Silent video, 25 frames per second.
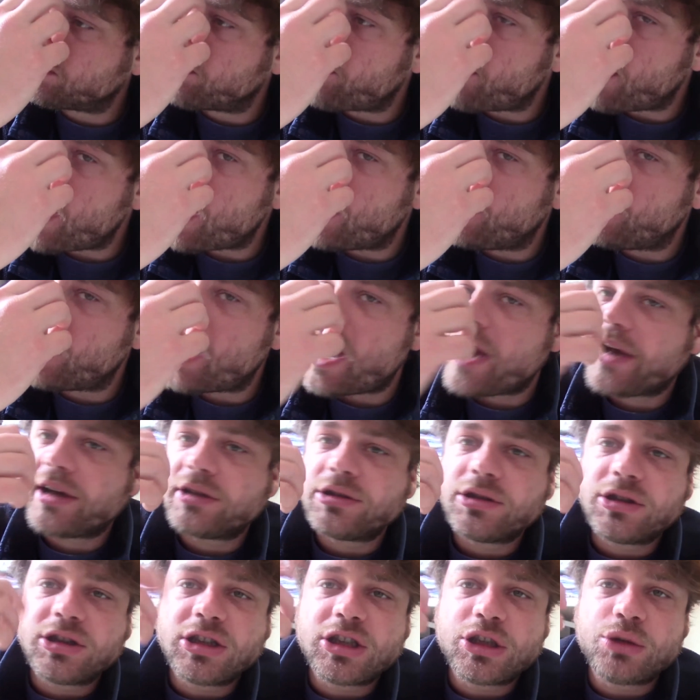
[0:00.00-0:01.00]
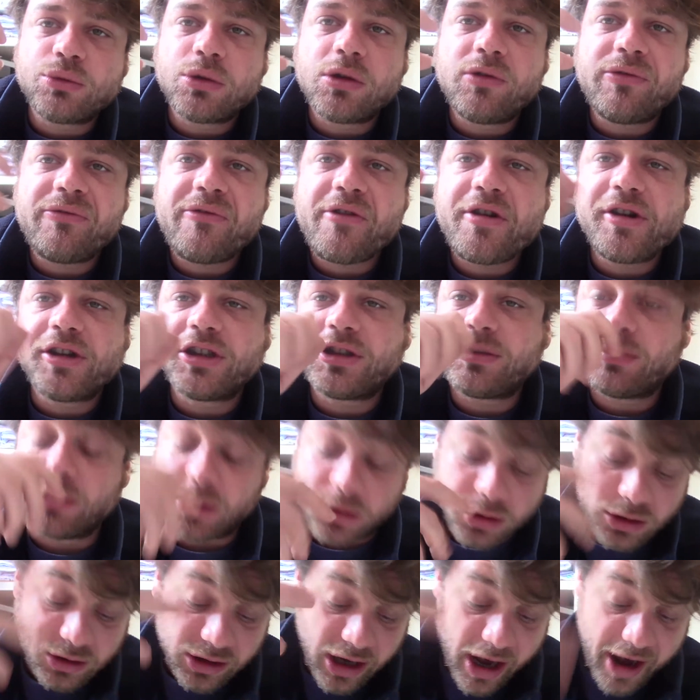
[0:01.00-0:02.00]
I like, and then I would finish
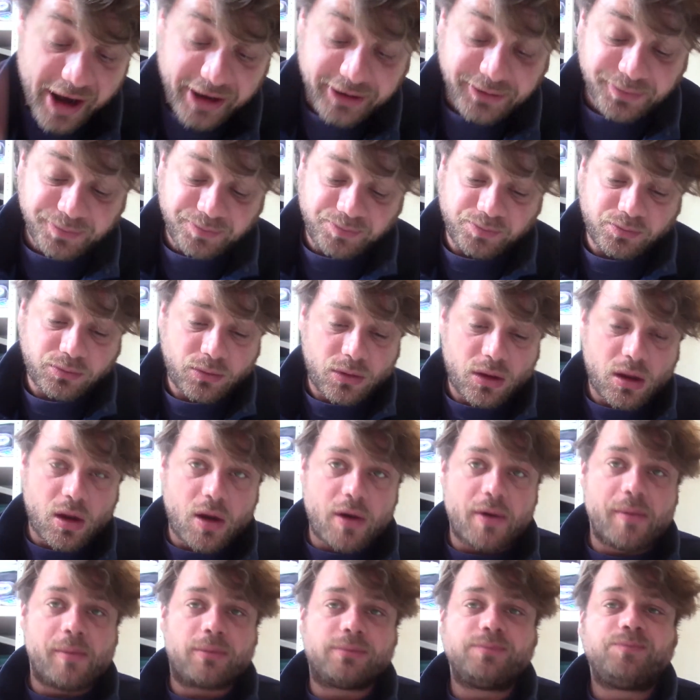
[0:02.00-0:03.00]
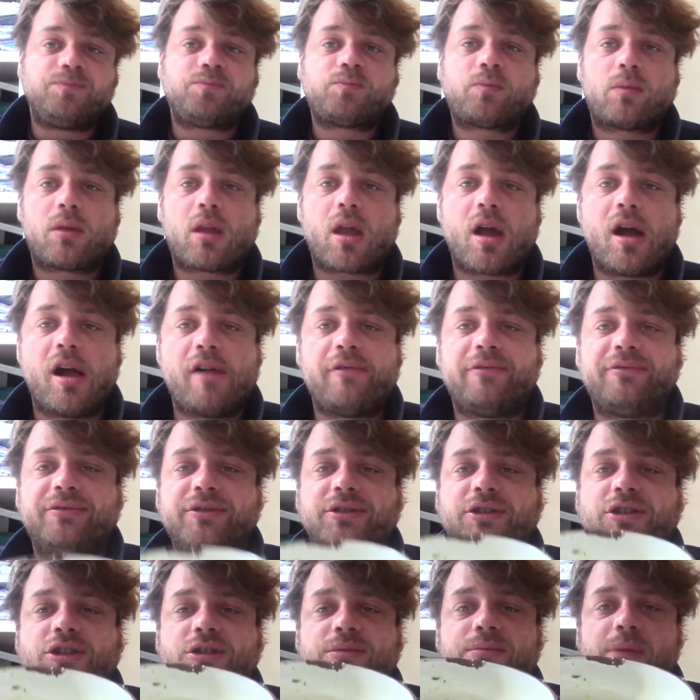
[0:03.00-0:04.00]
because I
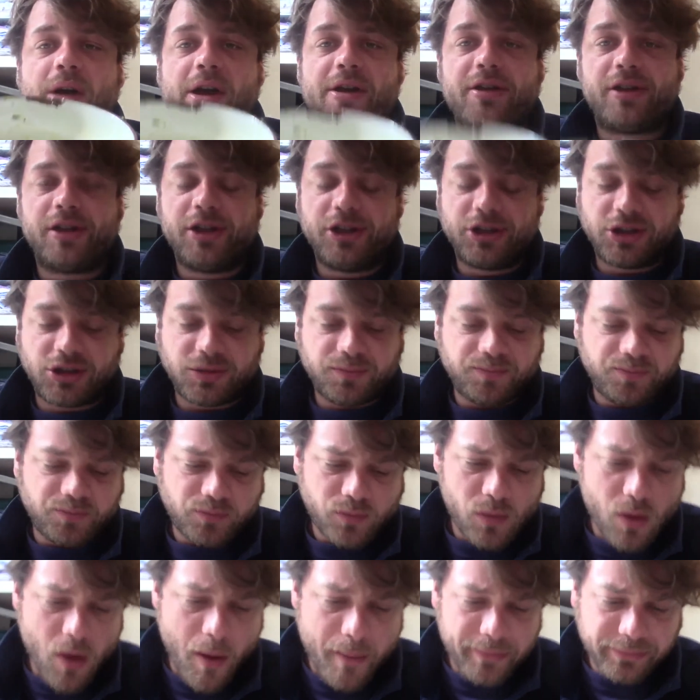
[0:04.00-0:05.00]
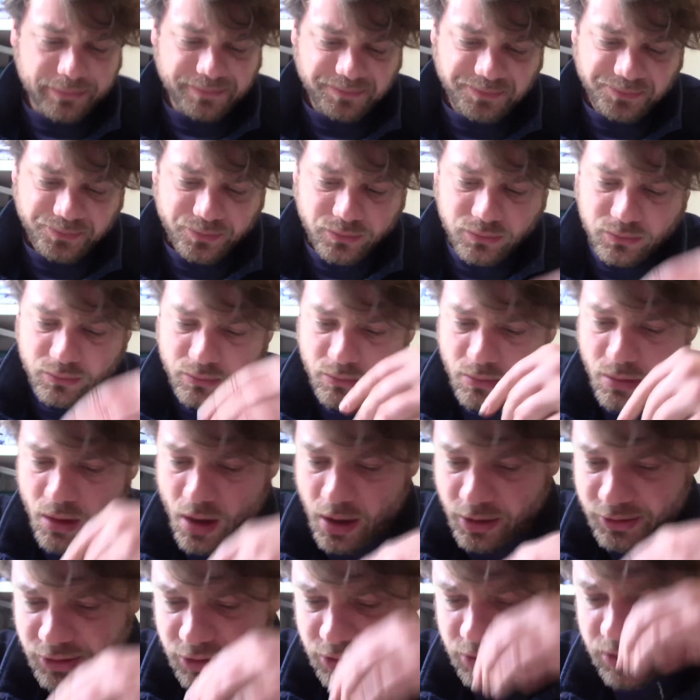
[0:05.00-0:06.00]
finished my dish,
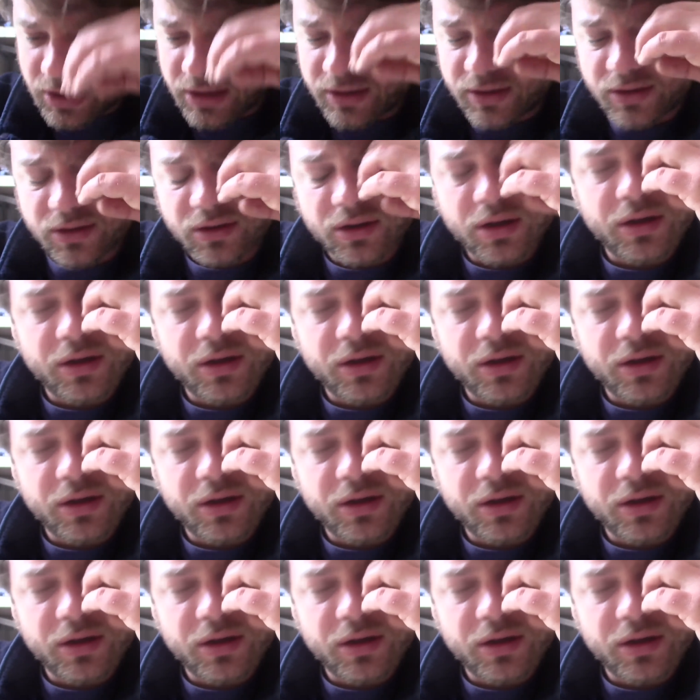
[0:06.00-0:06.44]
so that's the